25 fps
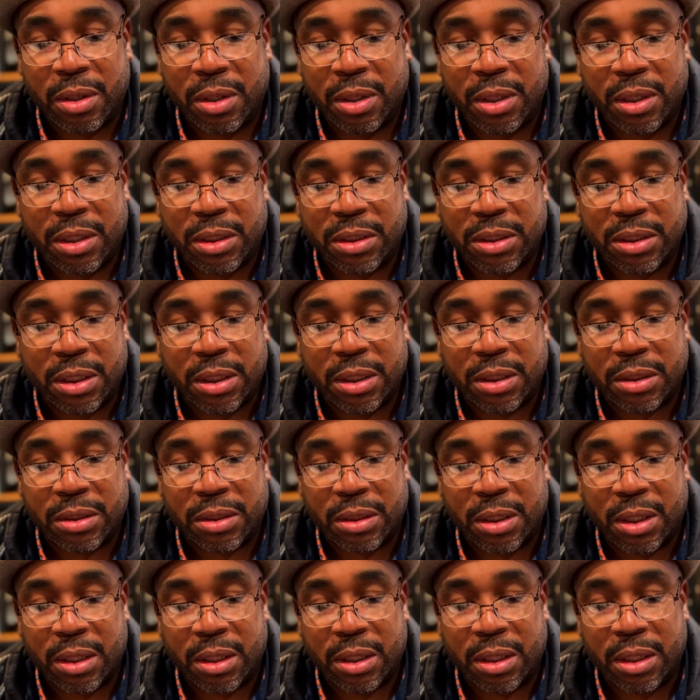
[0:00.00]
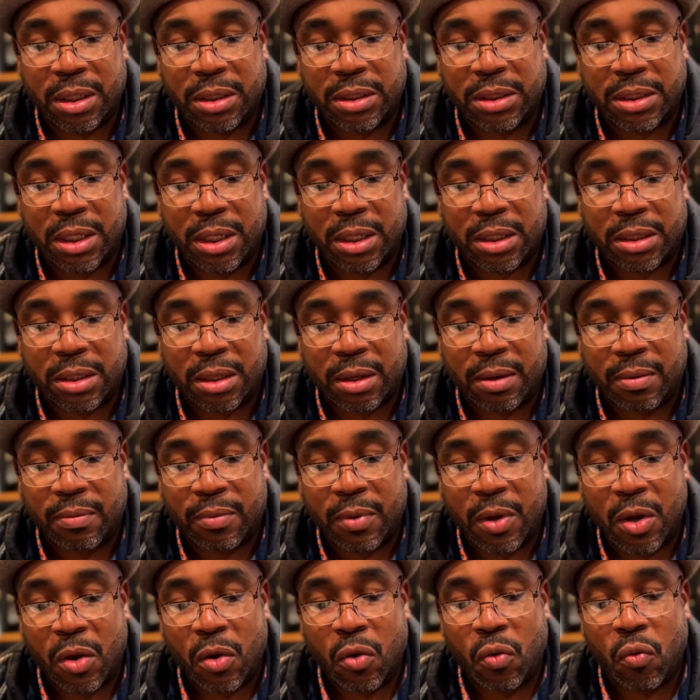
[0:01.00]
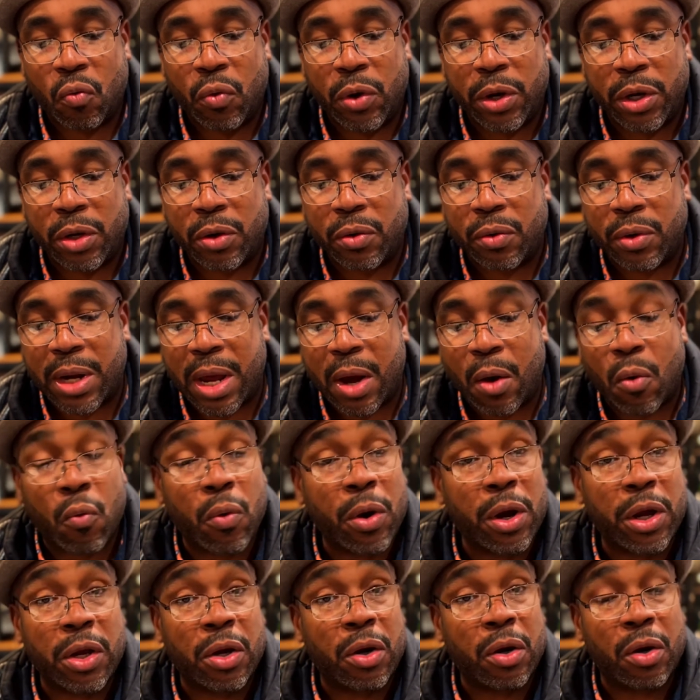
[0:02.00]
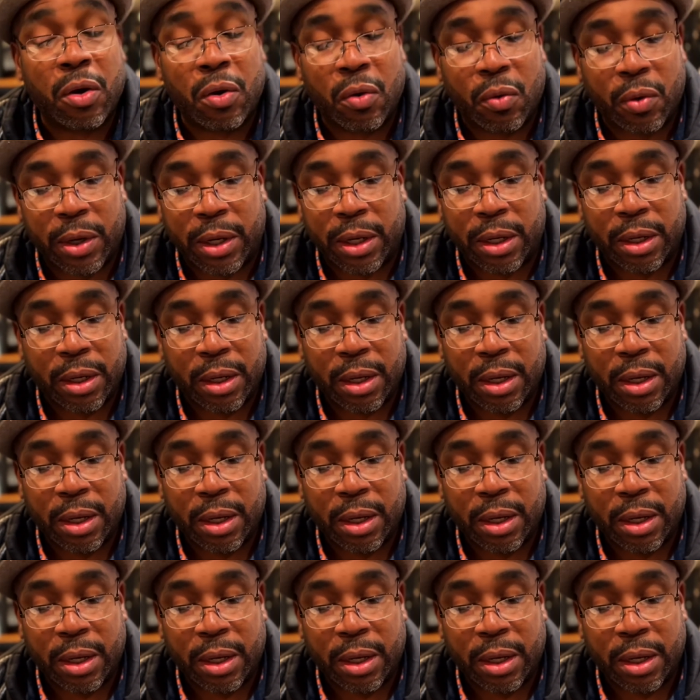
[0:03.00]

He said unto him, we know not where you're going,